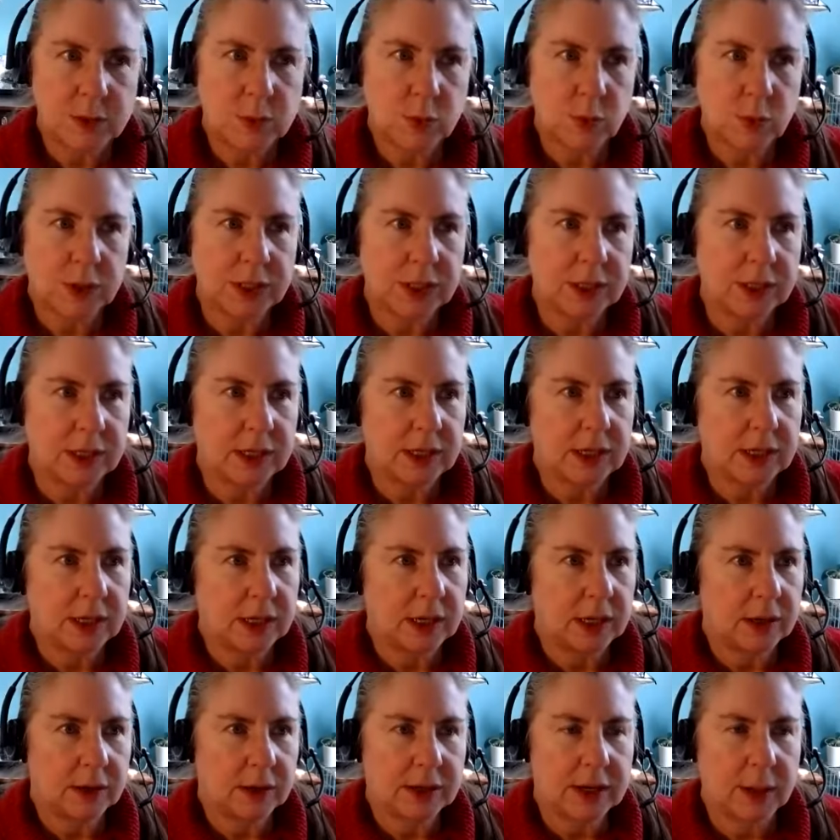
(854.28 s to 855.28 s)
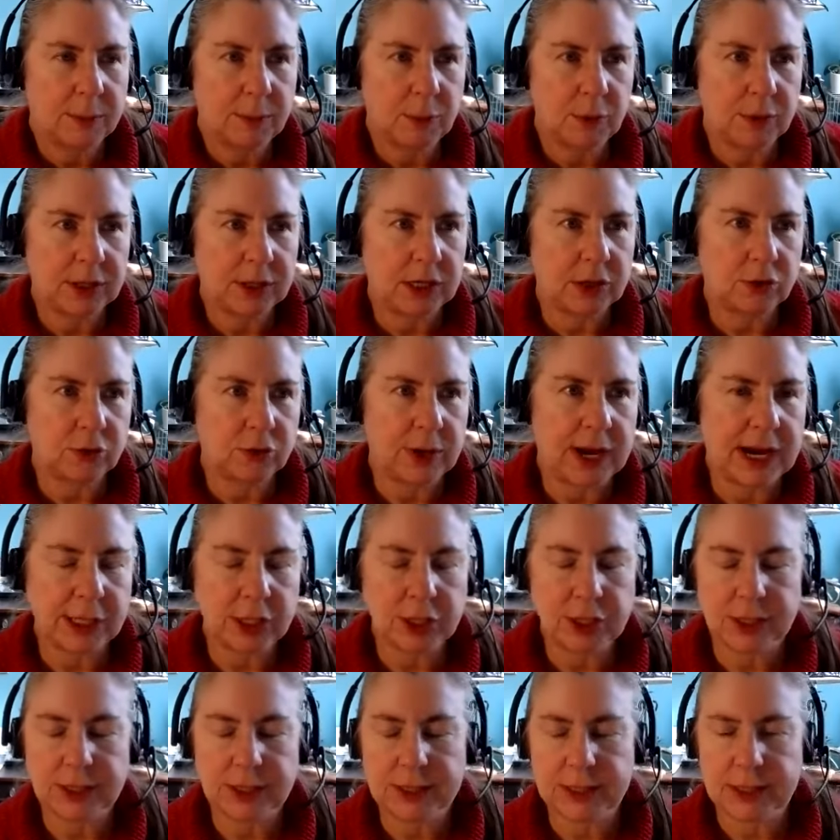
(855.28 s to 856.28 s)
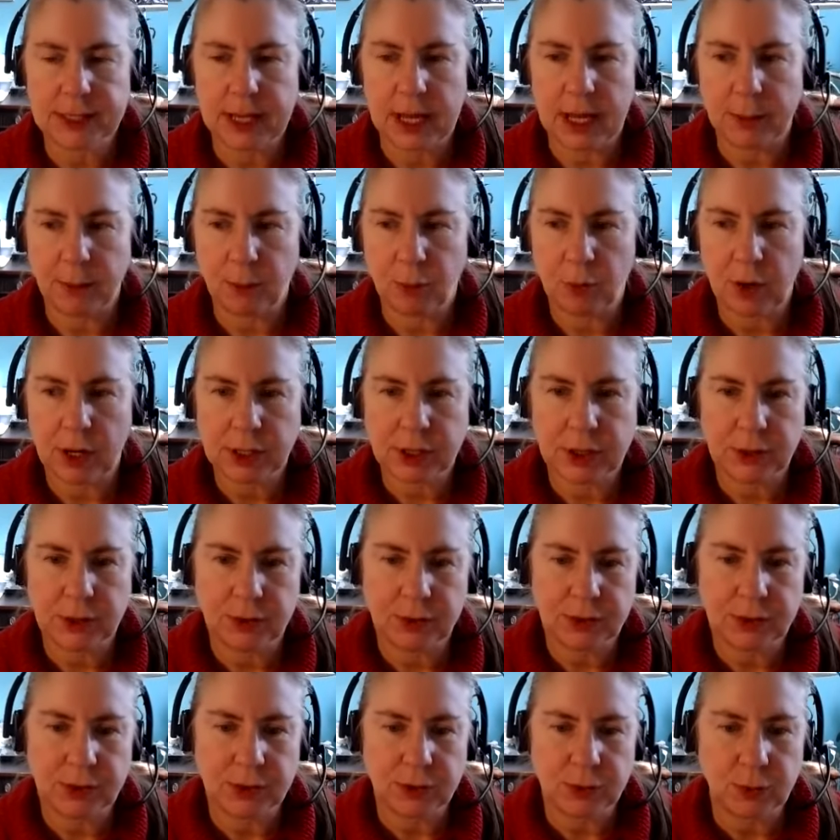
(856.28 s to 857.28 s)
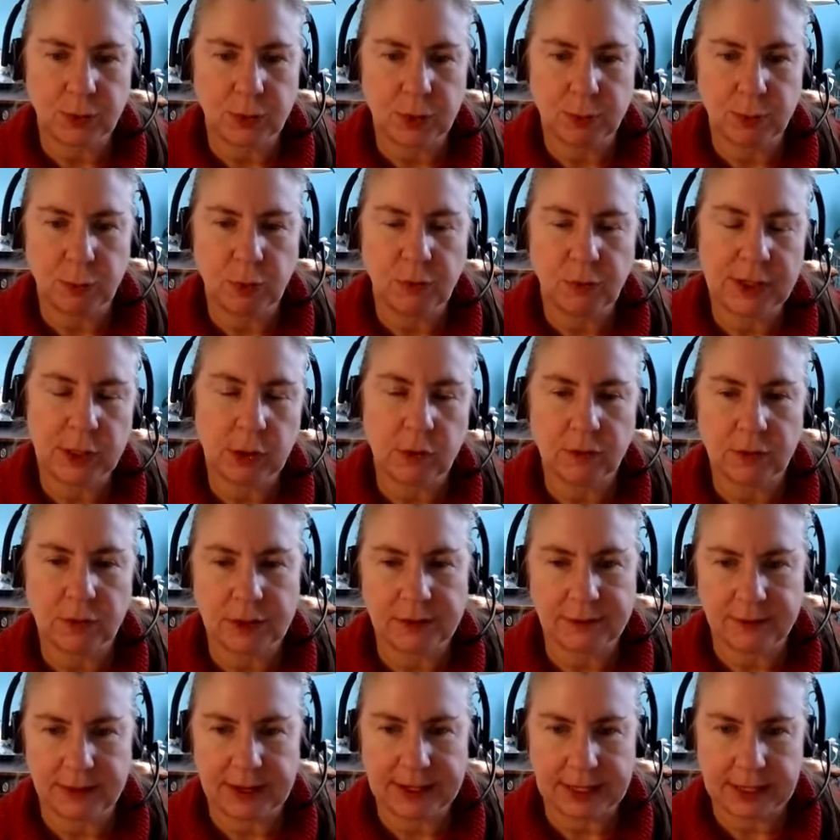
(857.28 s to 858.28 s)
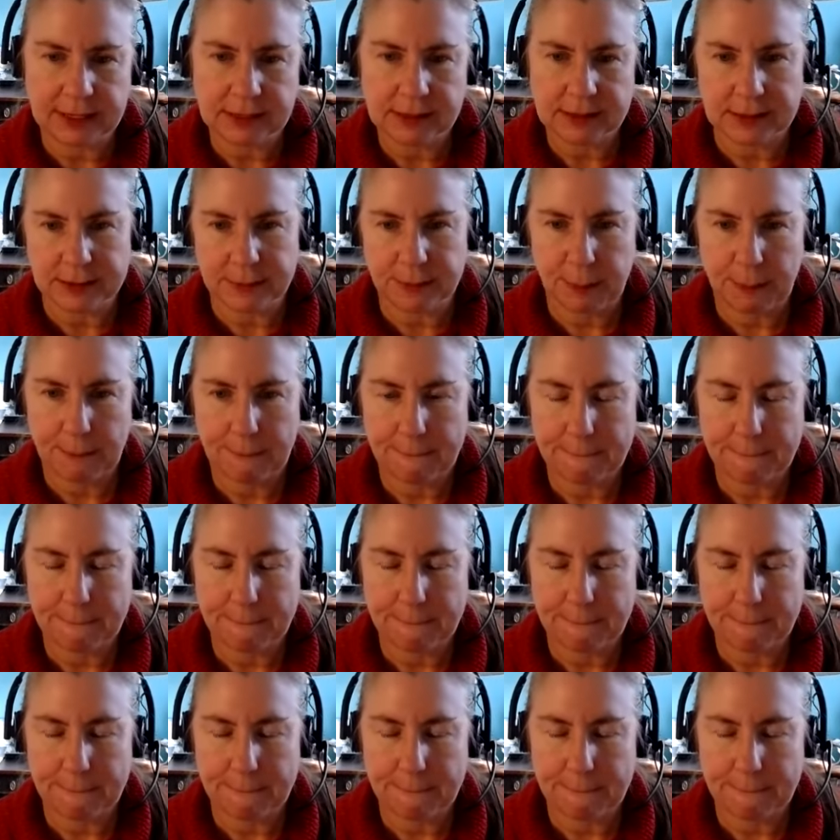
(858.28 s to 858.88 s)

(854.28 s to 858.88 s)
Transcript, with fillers: is one of the, a couple of the attractions that brought you to moving over to FedEx?